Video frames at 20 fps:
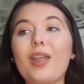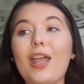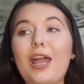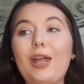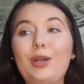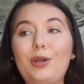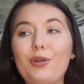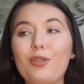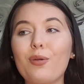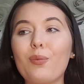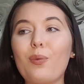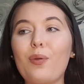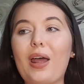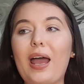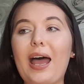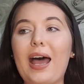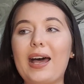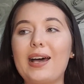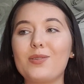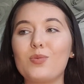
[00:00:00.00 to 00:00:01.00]
And another one I
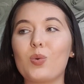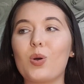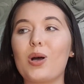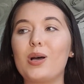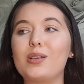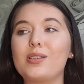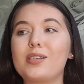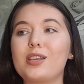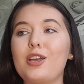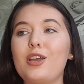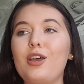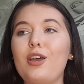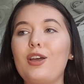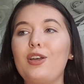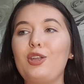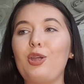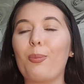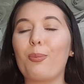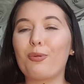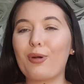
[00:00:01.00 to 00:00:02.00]
had was,
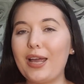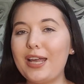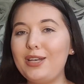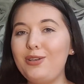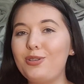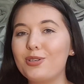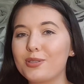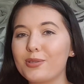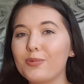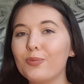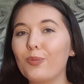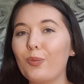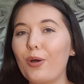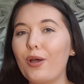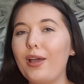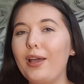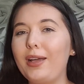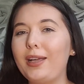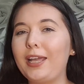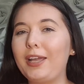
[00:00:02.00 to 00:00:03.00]
your brain doesn't
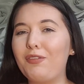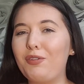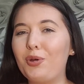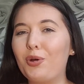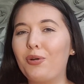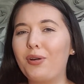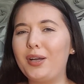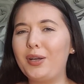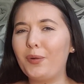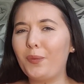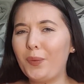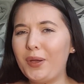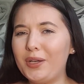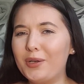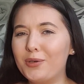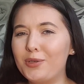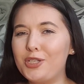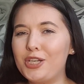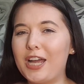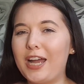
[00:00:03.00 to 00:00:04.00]
work if you're in a
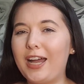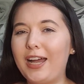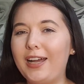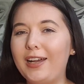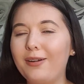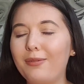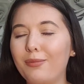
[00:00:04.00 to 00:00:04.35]
wheelchair.